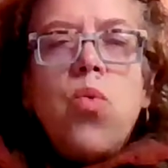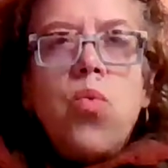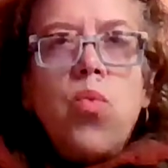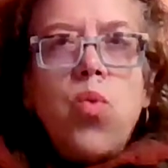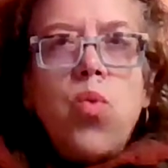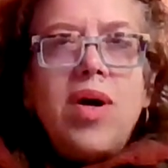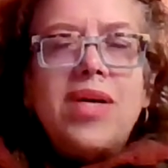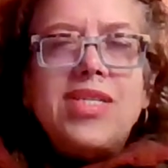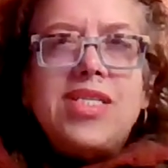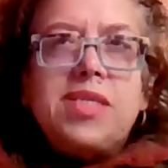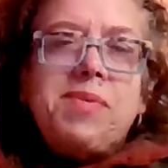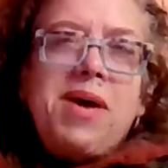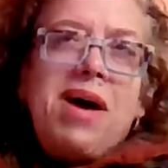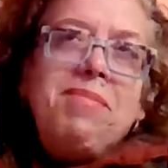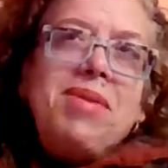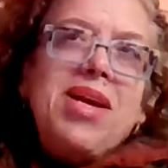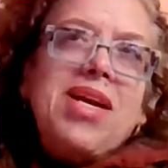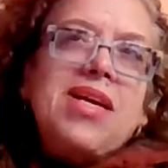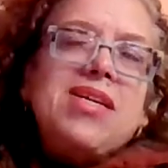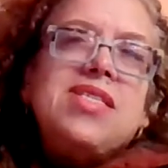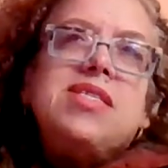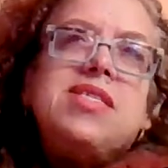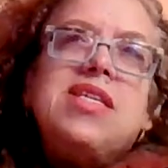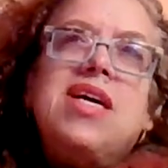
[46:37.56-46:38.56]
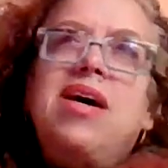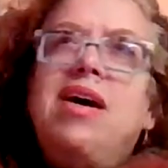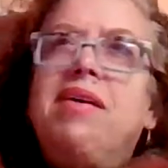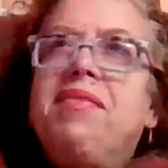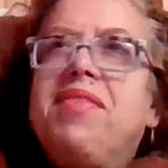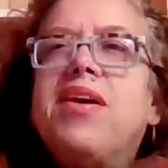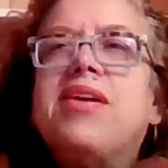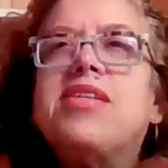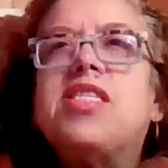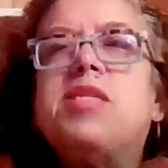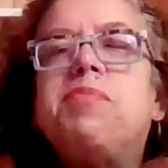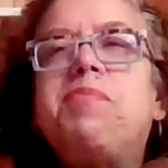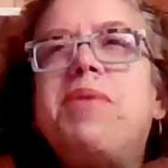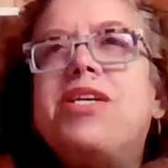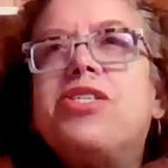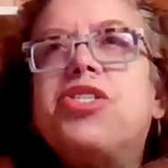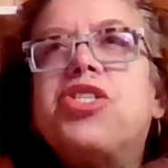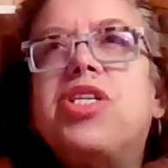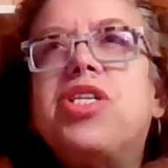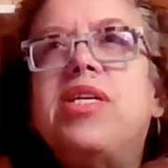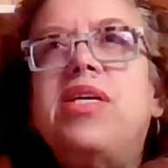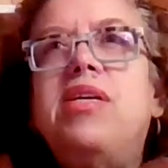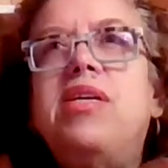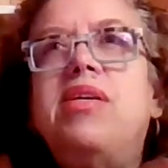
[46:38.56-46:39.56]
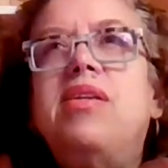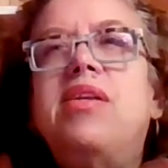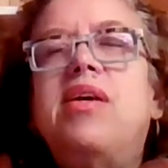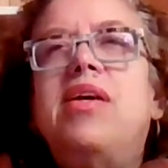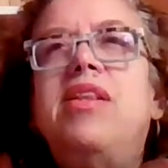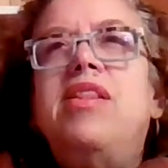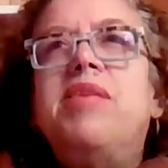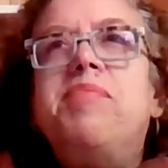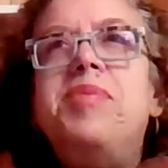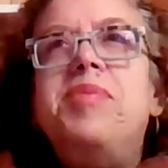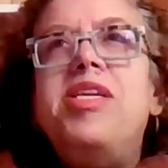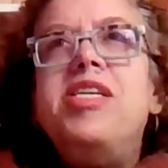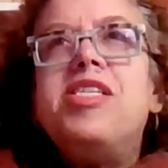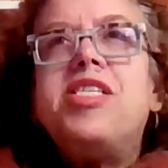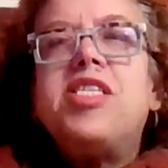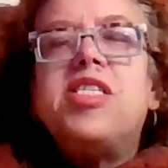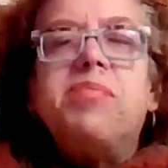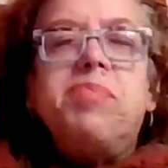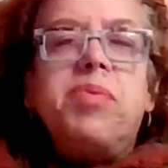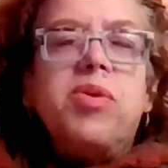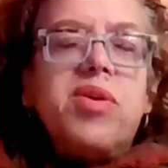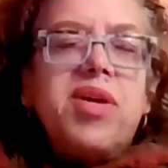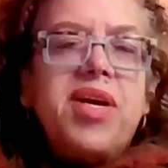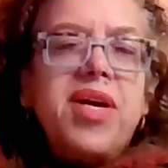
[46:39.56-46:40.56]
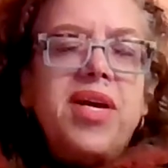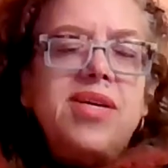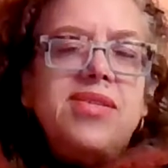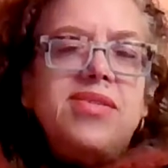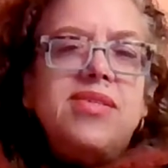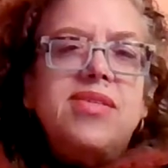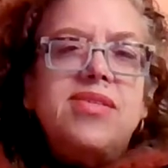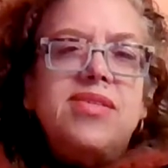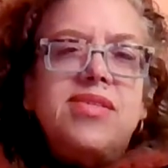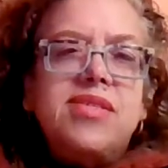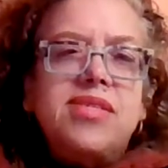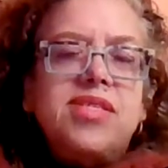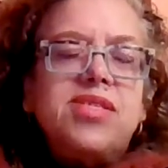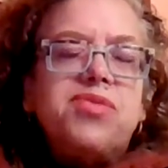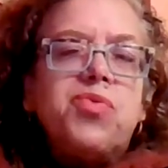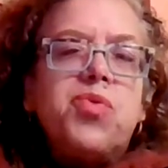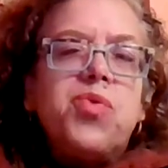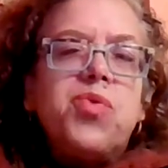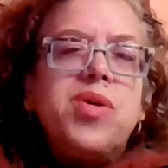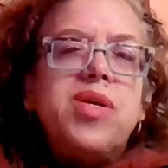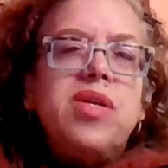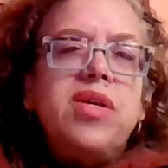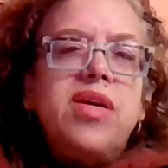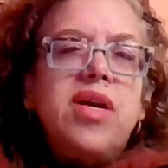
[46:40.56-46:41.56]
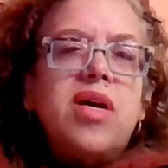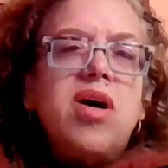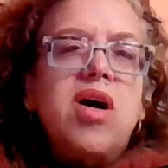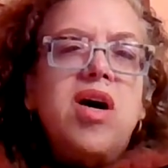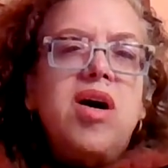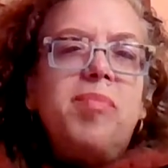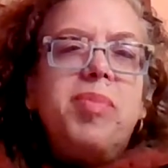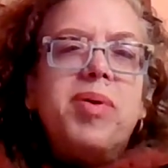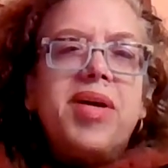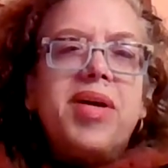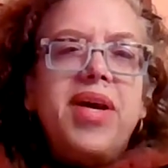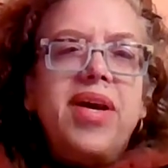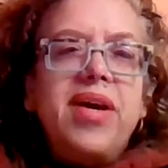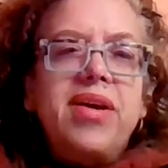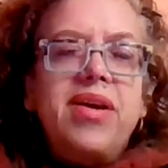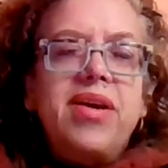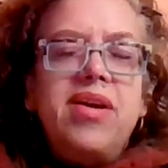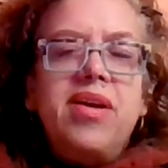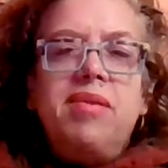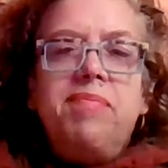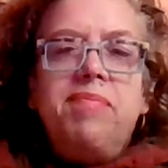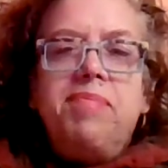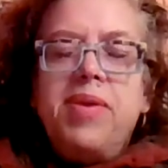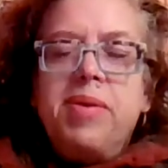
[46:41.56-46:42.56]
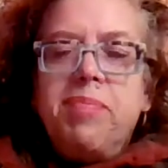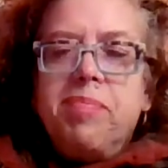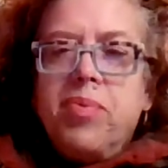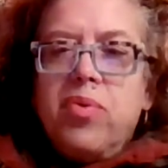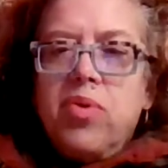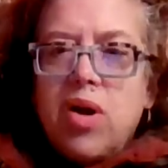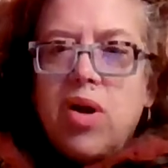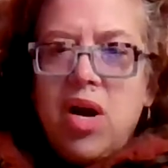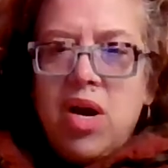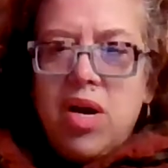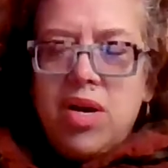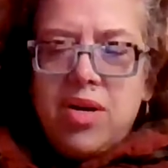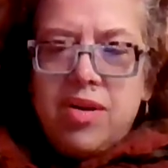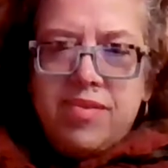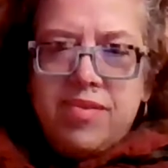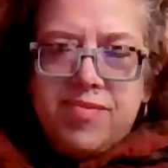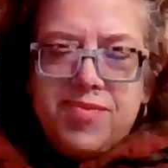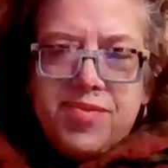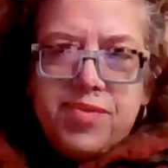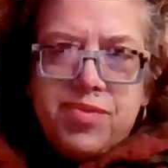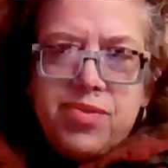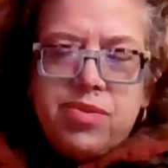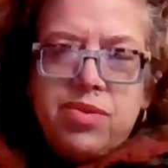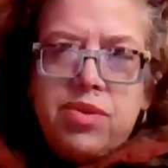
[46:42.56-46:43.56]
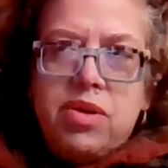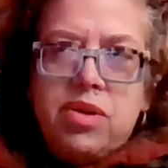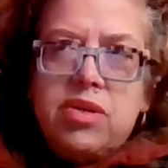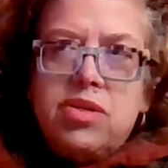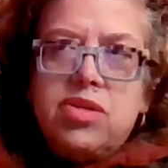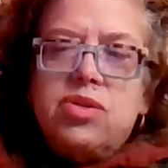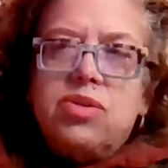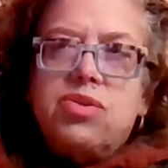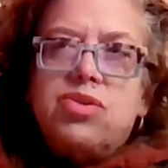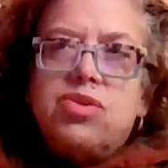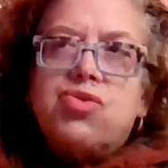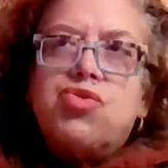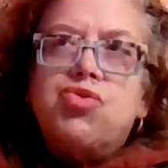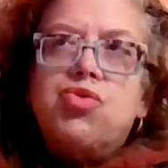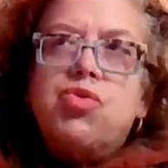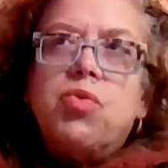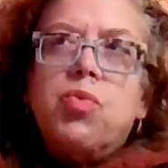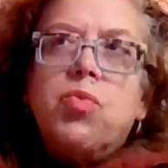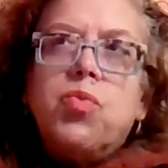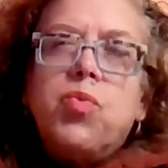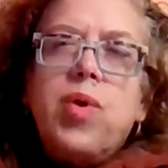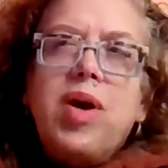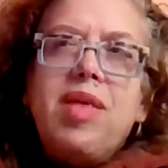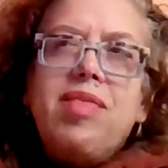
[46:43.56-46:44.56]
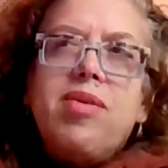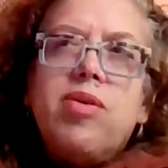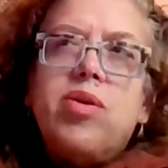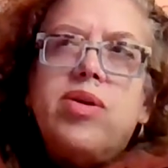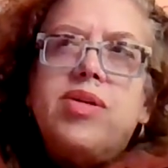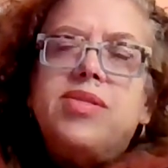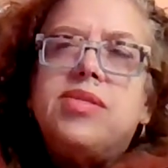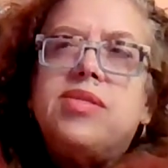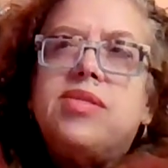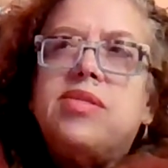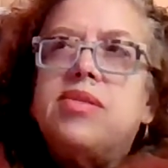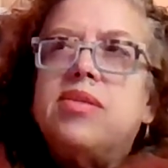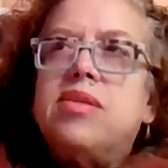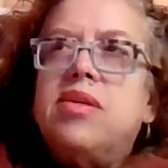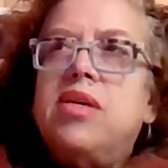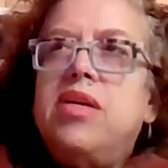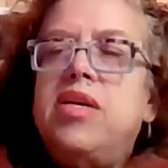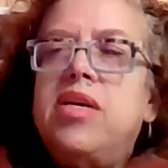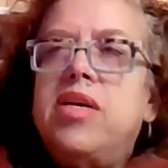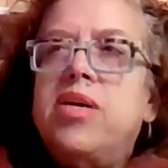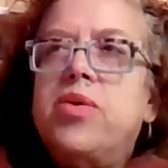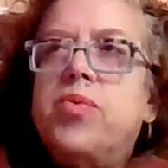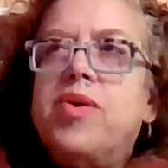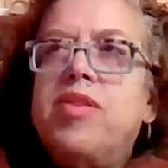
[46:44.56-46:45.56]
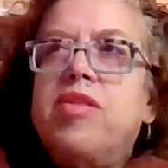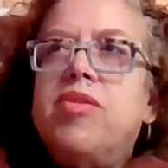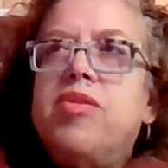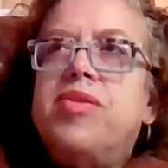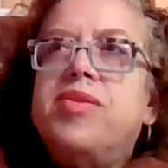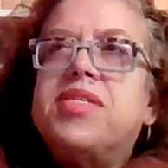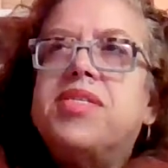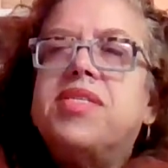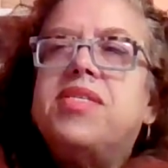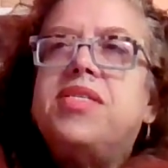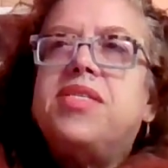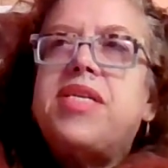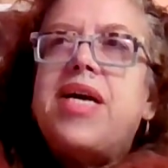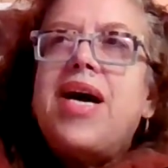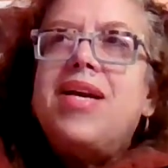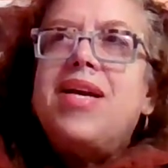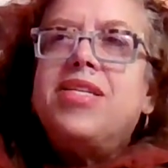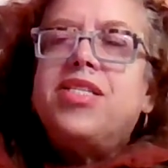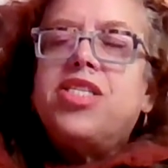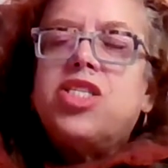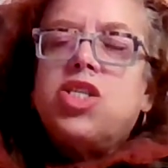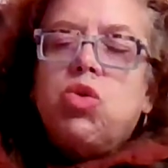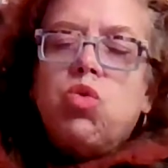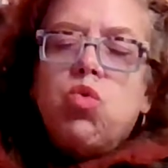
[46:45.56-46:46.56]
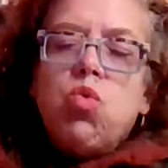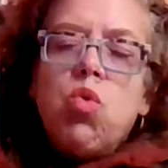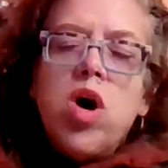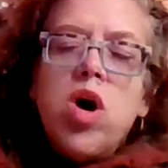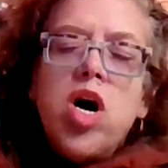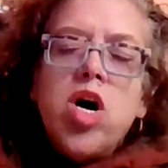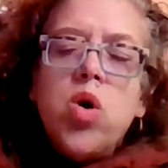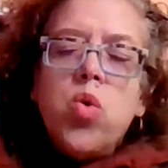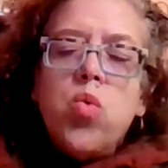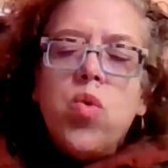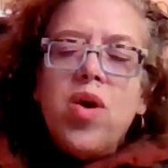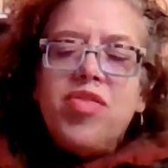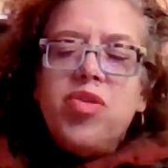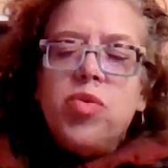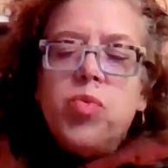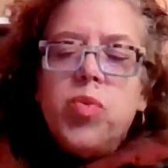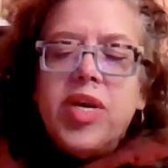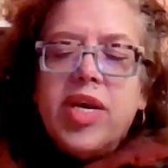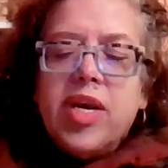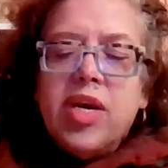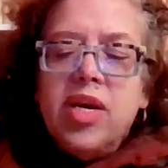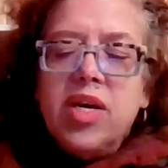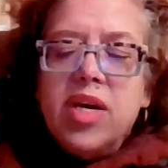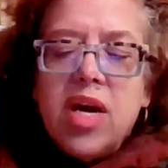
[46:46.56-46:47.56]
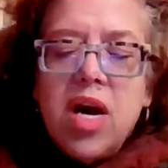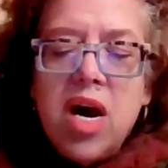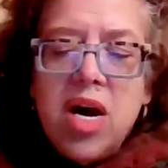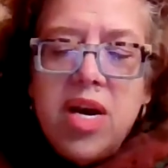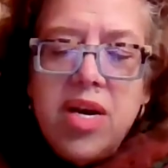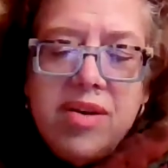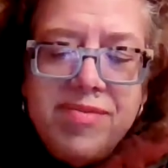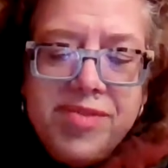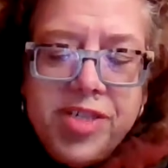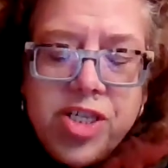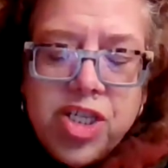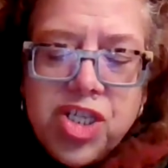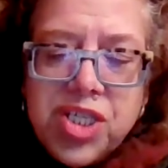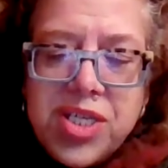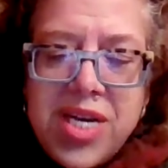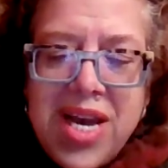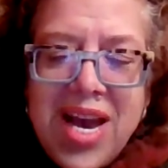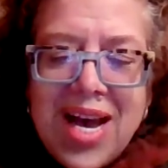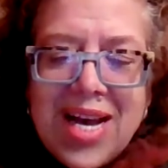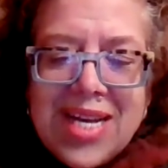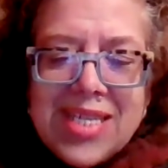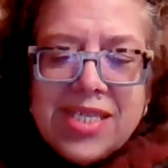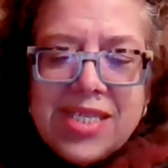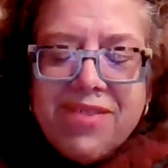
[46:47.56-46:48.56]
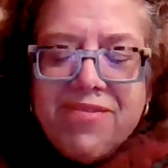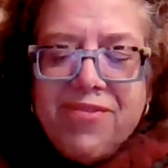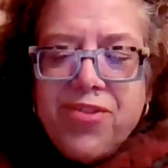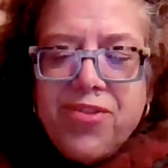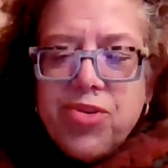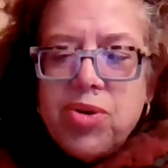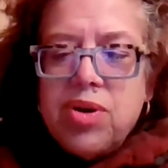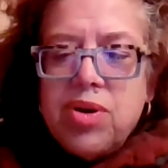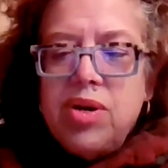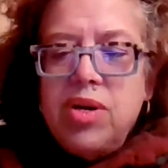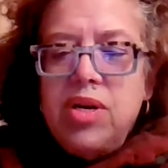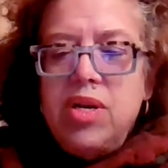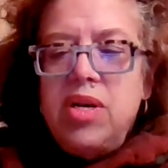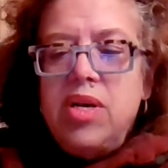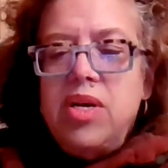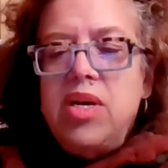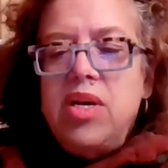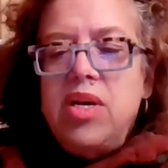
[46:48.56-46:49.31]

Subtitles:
Well, I mean, I think especially in the municipal cases, it's really complicated. People kind of, whether it's, whether there's a status quo, whether we can kind of just ask for